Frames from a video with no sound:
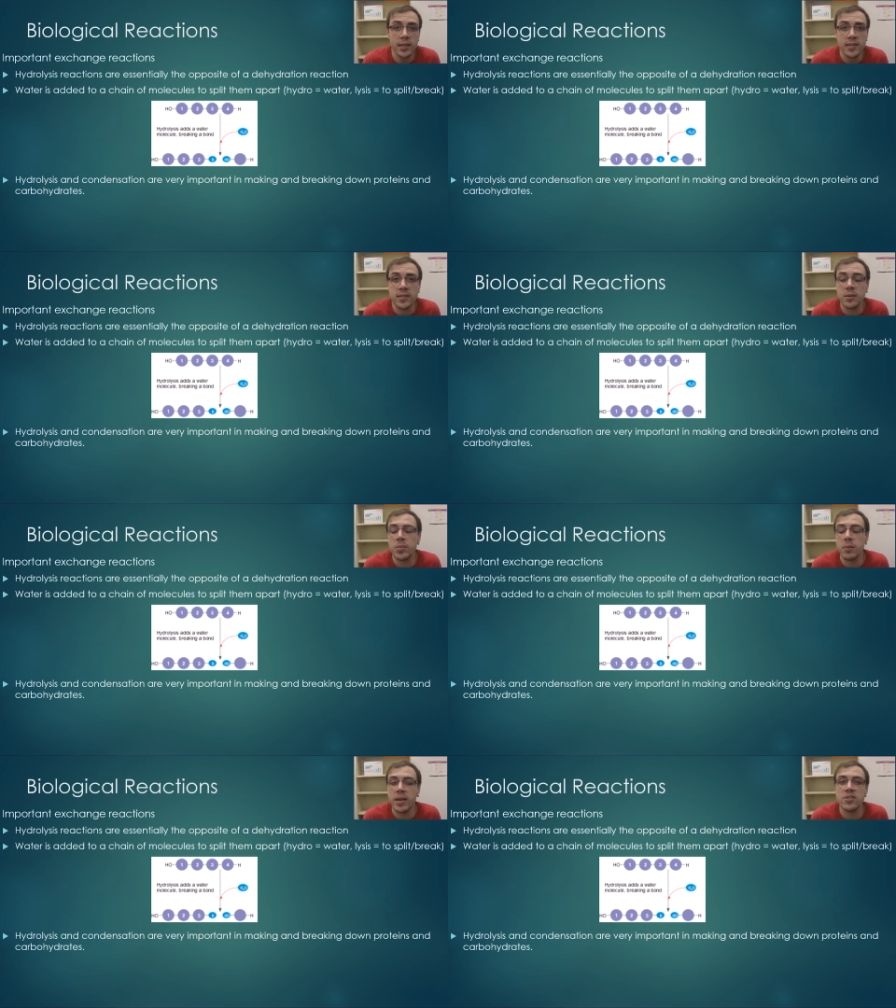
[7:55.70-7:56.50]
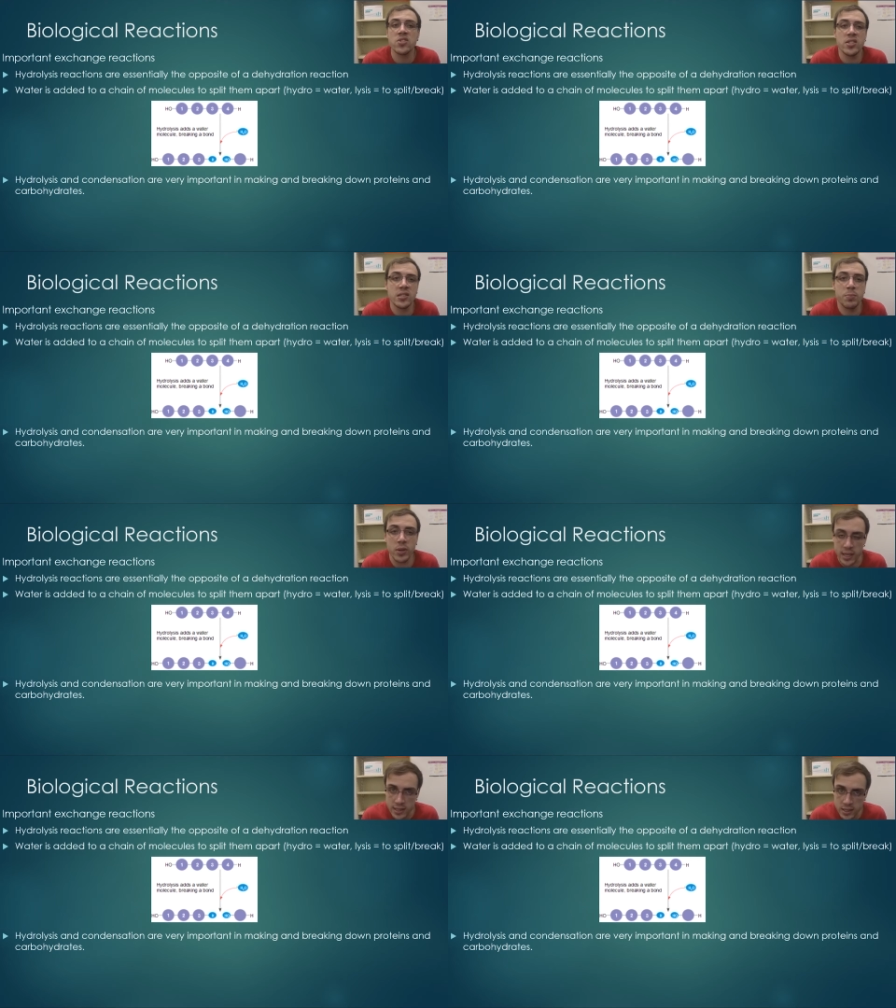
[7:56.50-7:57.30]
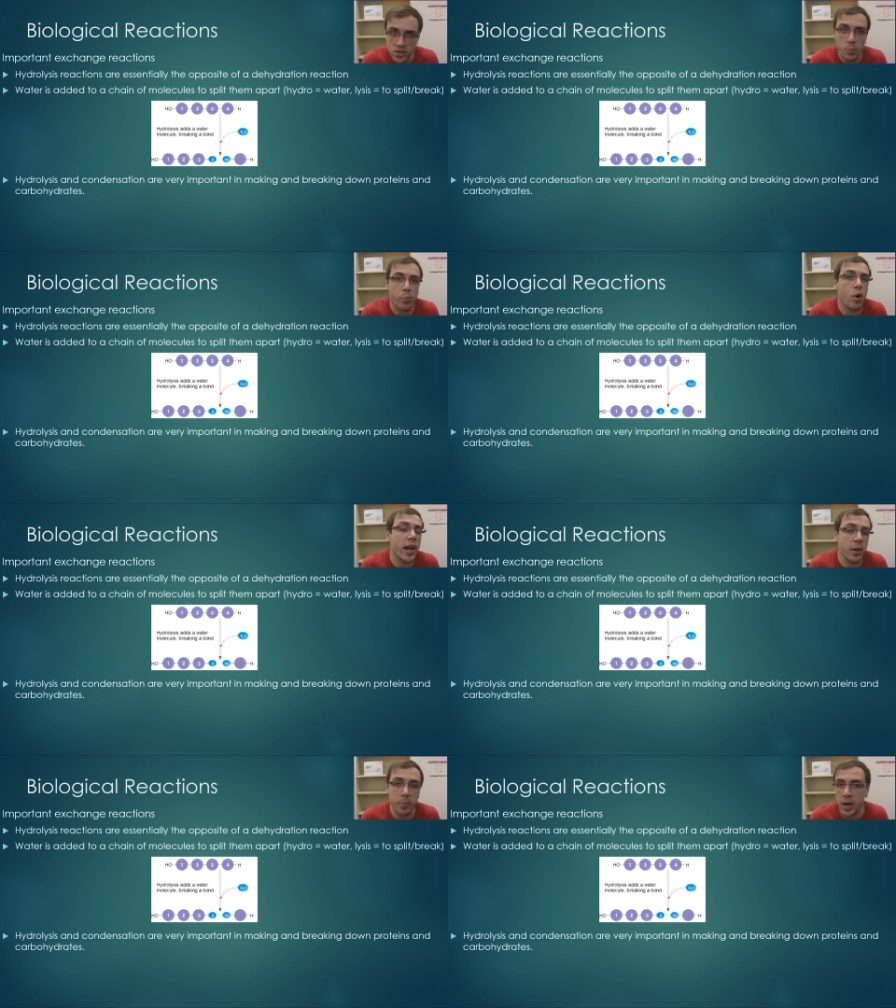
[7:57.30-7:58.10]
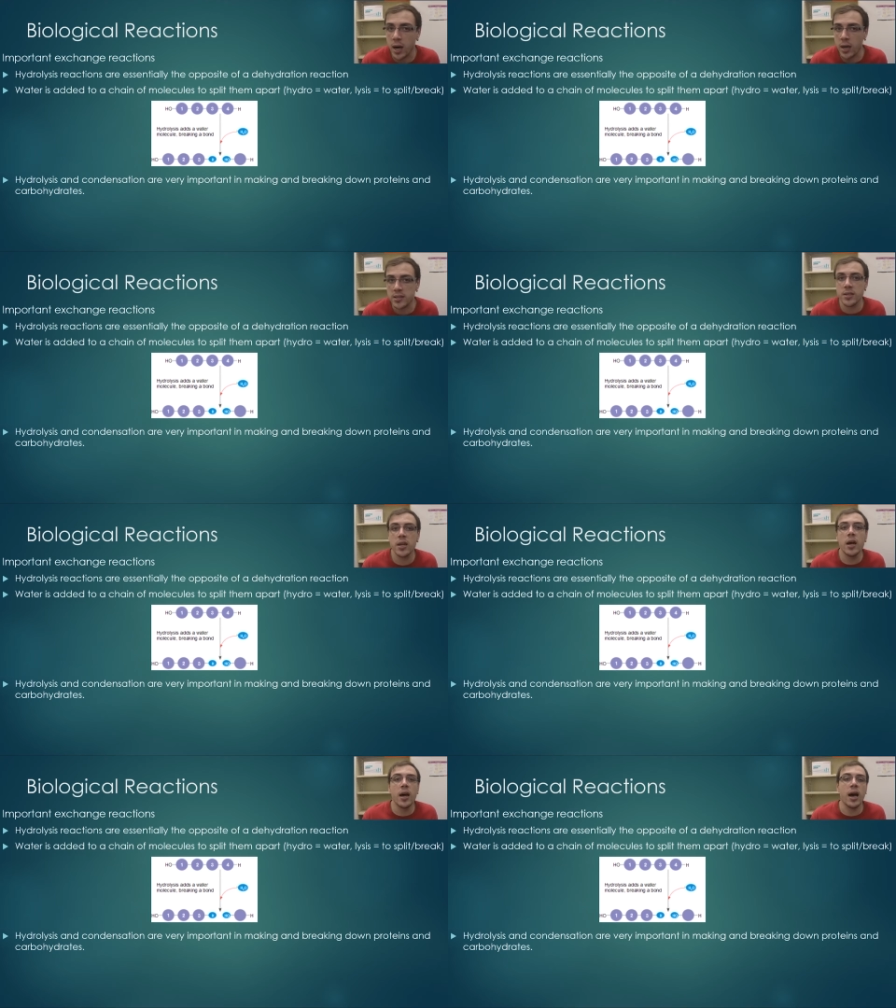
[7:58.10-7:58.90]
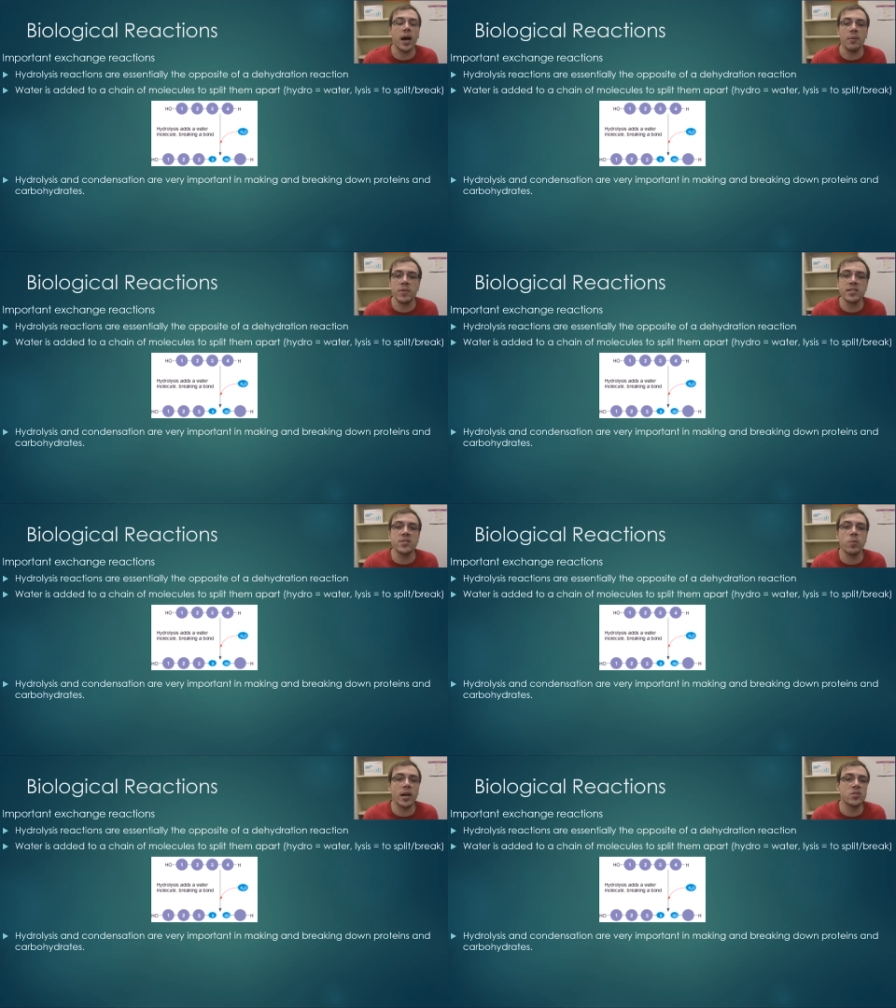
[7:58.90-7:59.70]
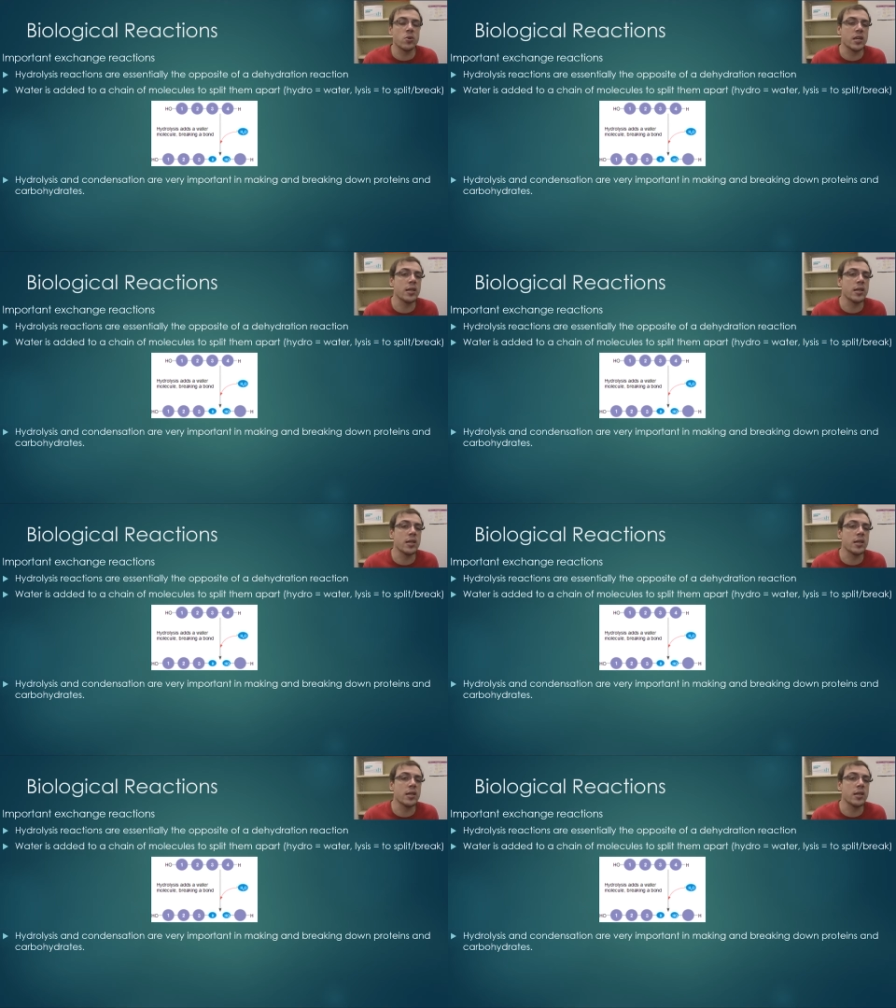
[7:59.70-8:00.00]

simply means to split, to break apart. This is why it's called a